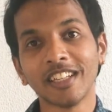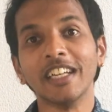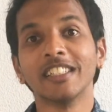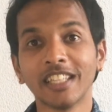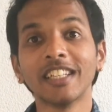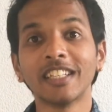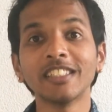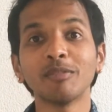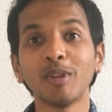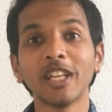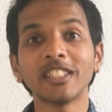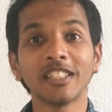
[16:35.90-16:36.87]
It is a
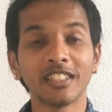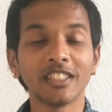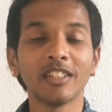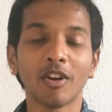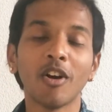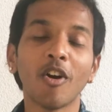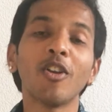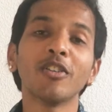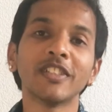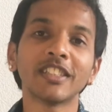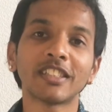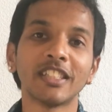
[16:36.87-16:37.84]
blessing. All
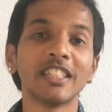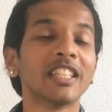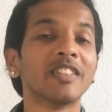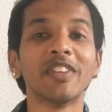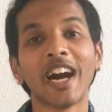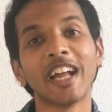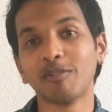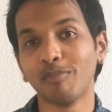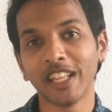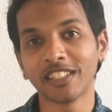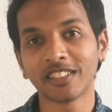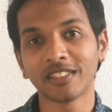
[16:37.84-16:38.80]
of us think that we aren't
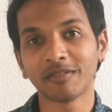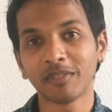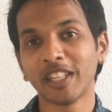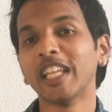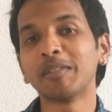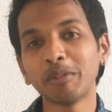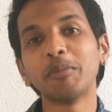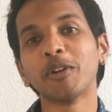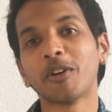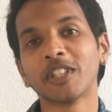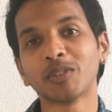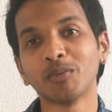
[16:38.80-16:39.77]
blessed. Let me be
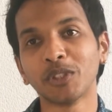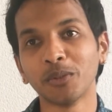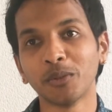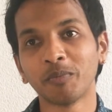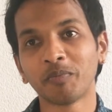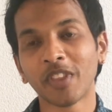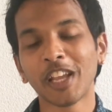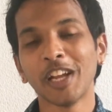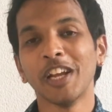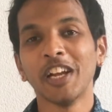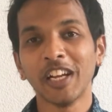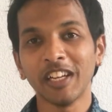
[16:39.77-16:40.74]
honest with you.
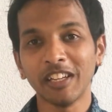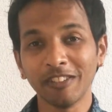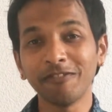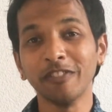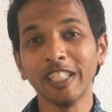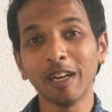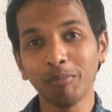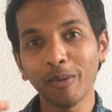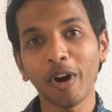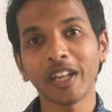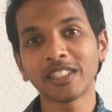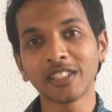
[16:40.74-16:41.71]
If we are
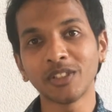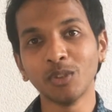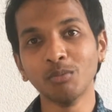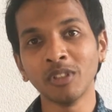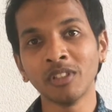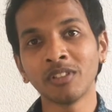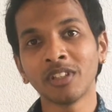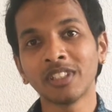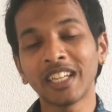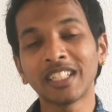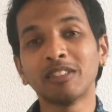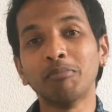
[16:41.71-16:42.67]
born as a human,
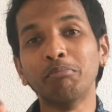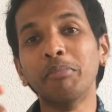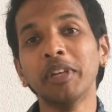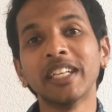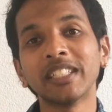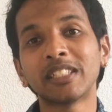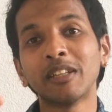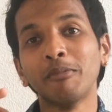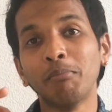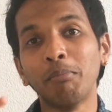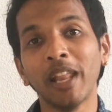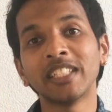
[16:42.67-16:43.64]
that is the biggest
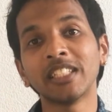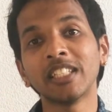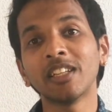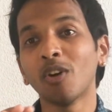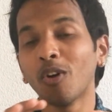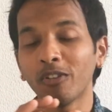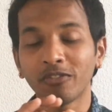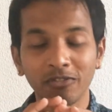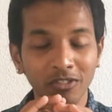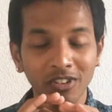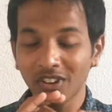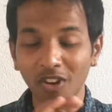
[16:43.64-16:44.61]
blessing of
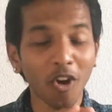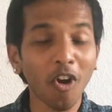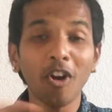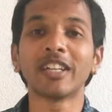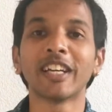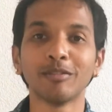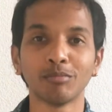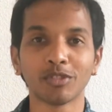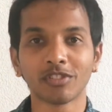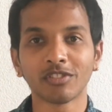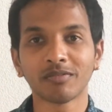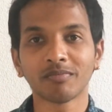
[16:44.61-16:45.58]
all times.